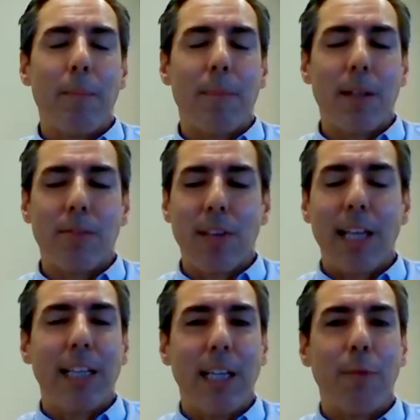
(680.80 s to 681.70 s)

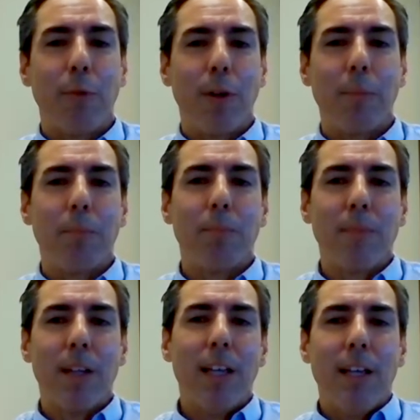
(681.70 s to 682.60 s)
slightly different
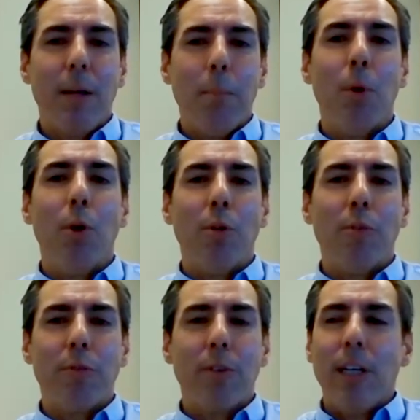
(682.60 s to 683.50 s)

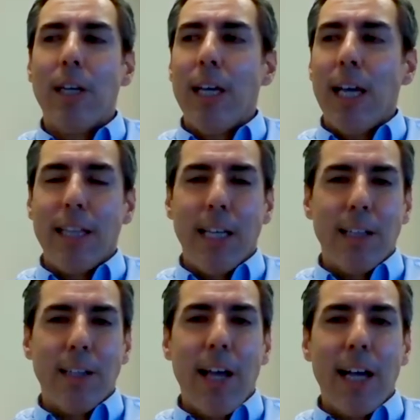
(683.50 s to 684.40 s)
move at the end
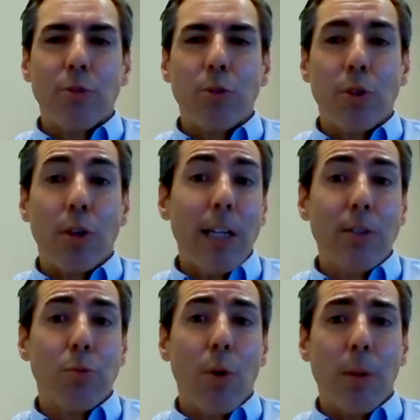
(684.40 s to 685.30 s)
of the tax return. I
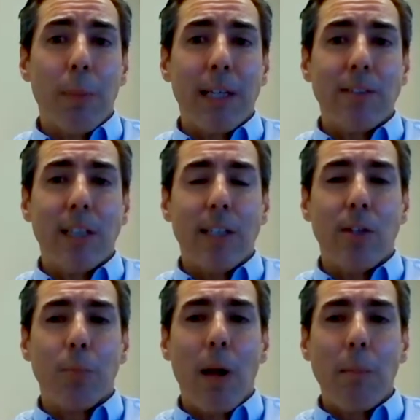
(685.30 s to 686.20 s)
just wrote him and I said,
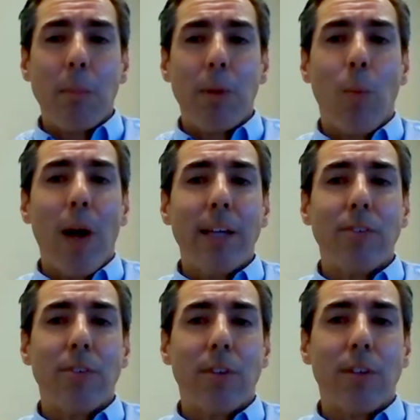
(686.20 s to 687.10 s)
you're probably
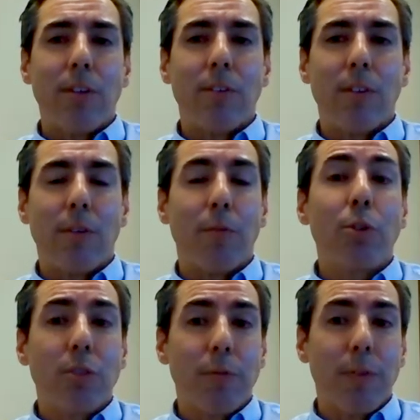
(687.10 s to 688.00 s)
wise to
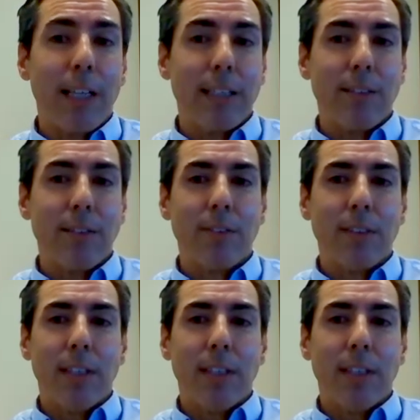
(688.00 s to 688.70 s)
diversify this,